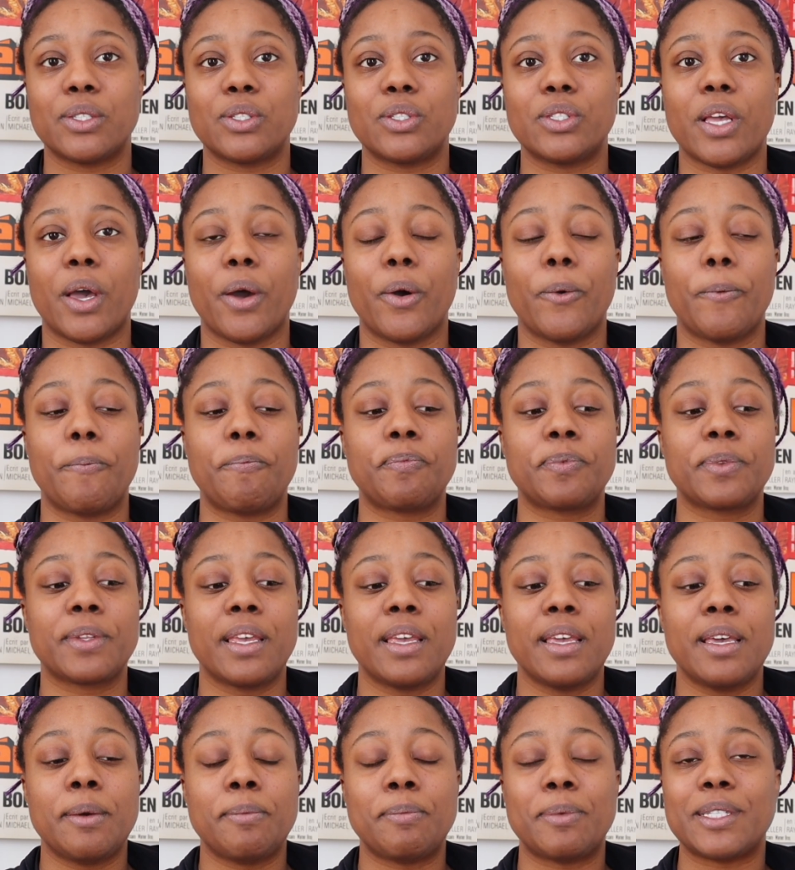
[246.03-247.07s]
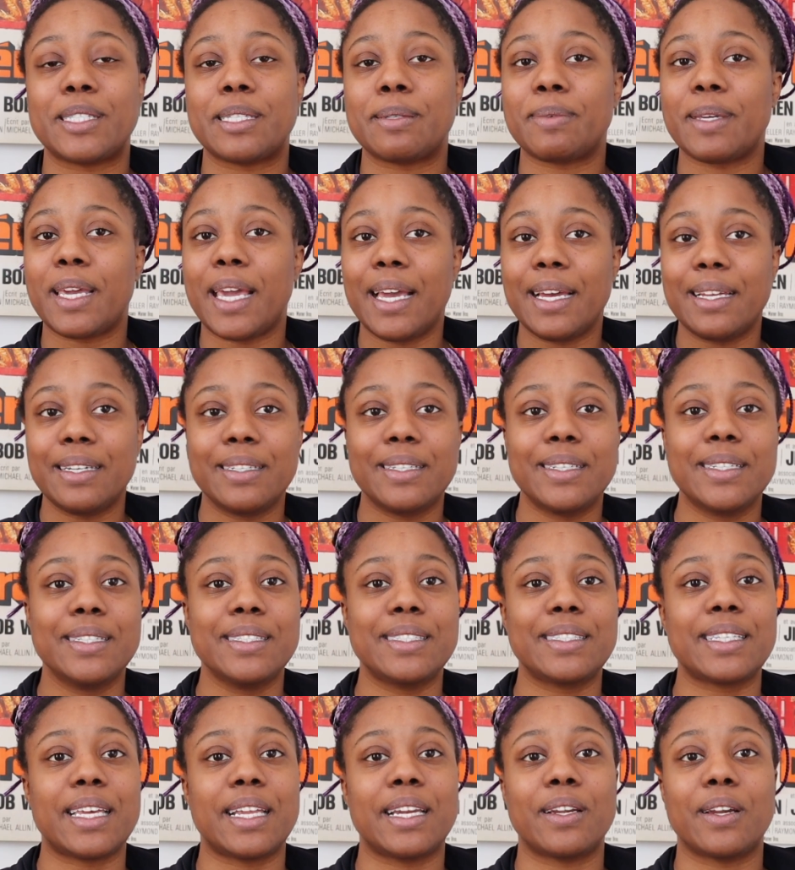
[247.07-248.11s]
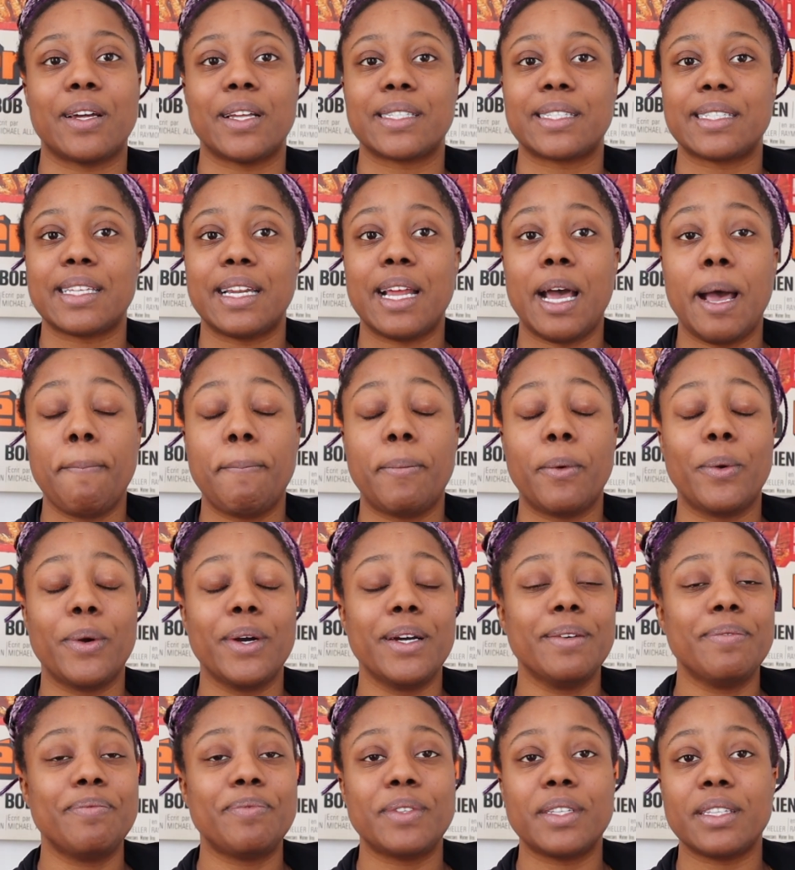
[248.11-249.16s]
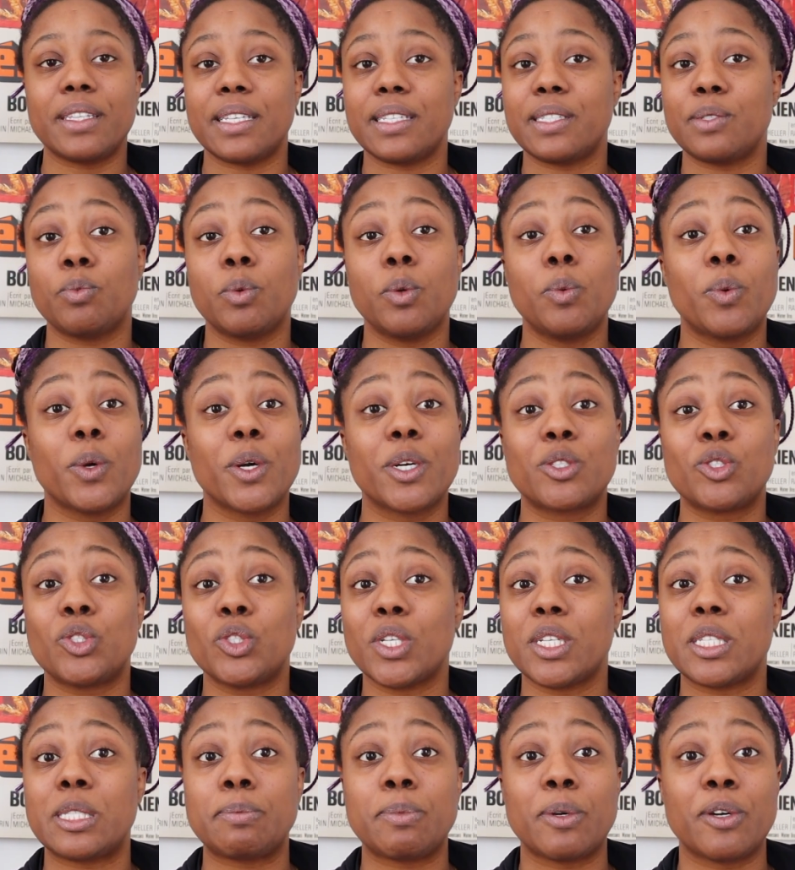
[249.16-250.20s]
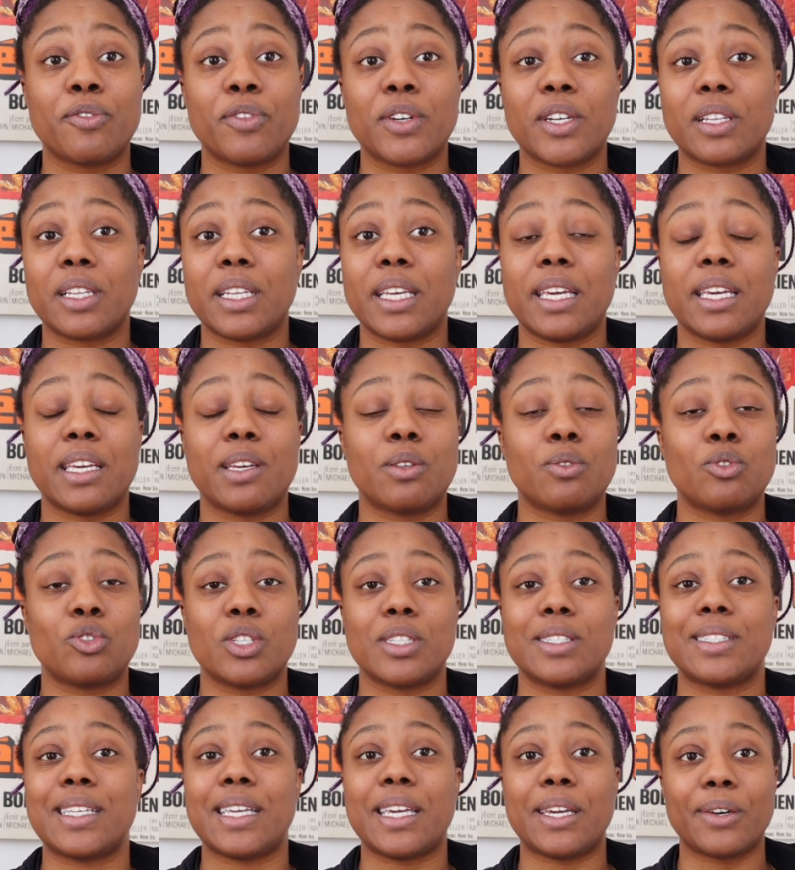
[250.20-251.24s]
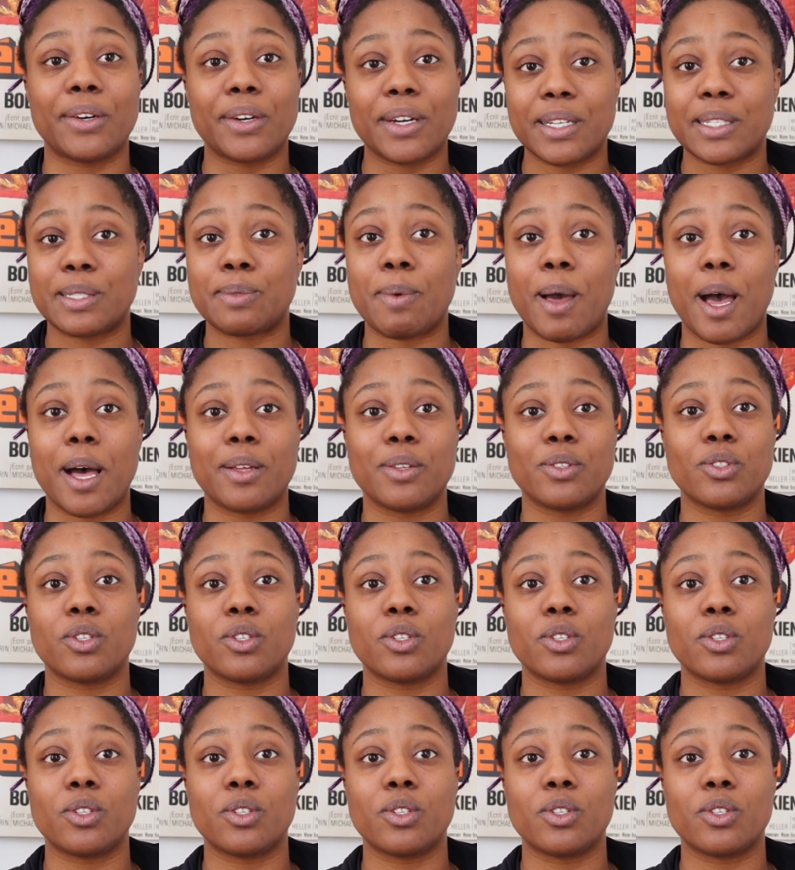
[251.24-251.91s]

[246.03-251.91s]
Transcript: So put some candles, get it all set up, or this will work just perfectly just here as well.